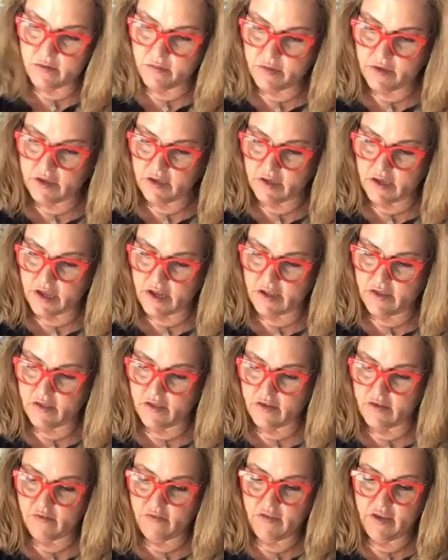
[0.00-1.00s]
going to be
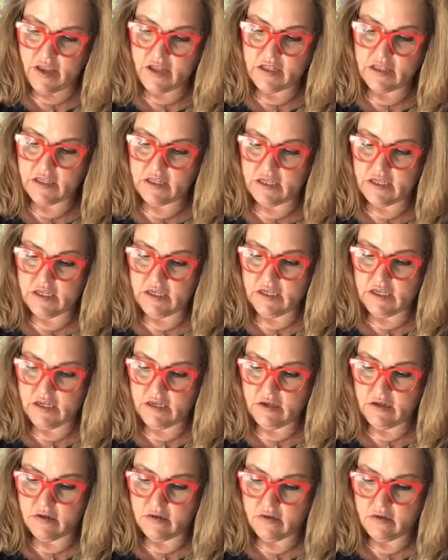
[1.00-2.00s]
anything
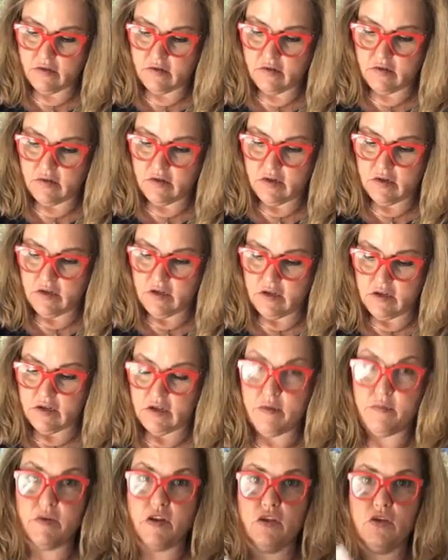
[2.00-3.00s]
fancy.
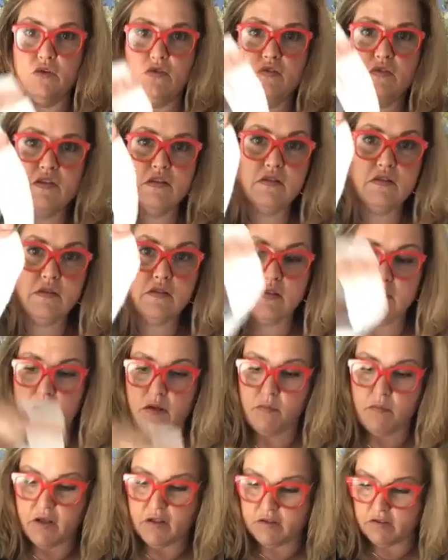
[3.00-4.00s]
I'm going to use this
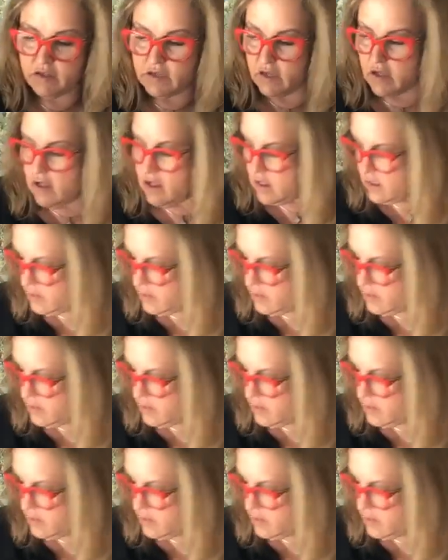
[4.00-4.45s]
little muslin